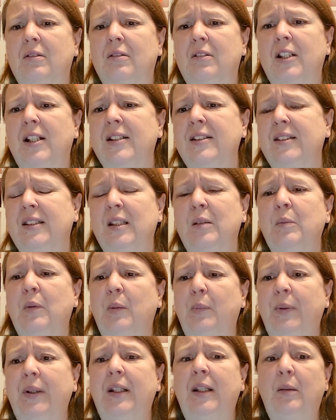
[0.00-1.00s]
does seem a
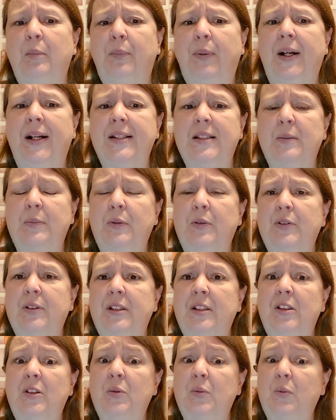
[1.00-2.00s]
bit impossible
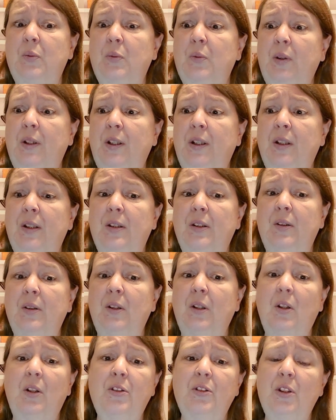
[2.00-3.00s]
since we
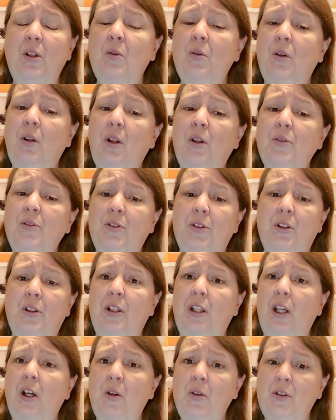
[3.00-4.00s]
are so close to
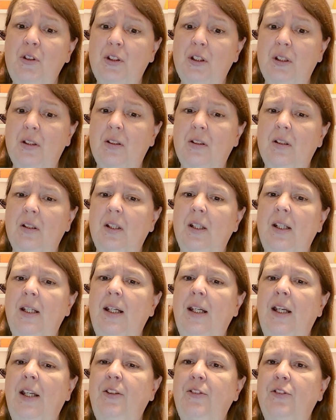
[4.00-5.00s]
the ocean,
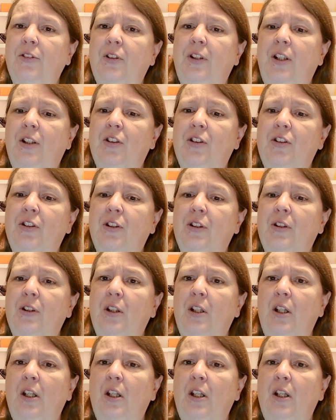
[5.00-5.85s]
answered Kirsha,